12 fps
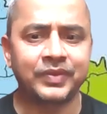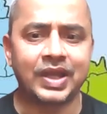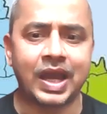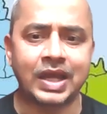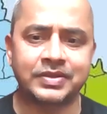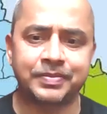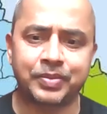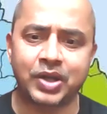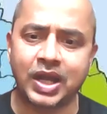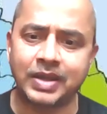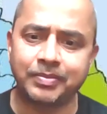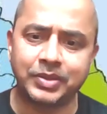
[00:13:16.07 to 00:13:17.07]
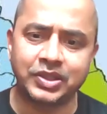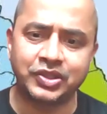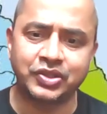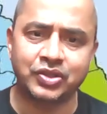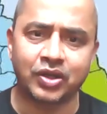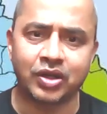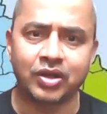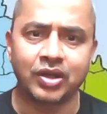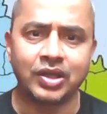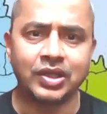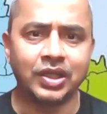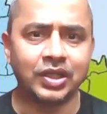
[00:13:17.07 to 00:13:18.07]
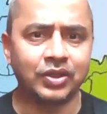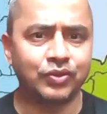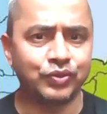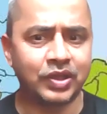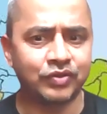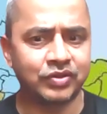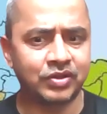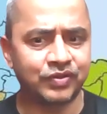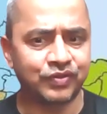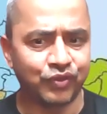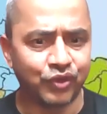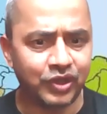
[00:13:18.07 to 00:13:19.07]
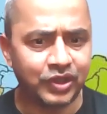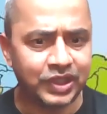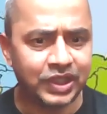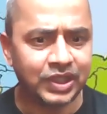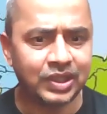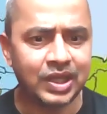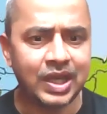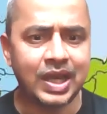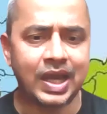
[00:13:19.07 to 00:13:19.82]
as Prime Minister in 2014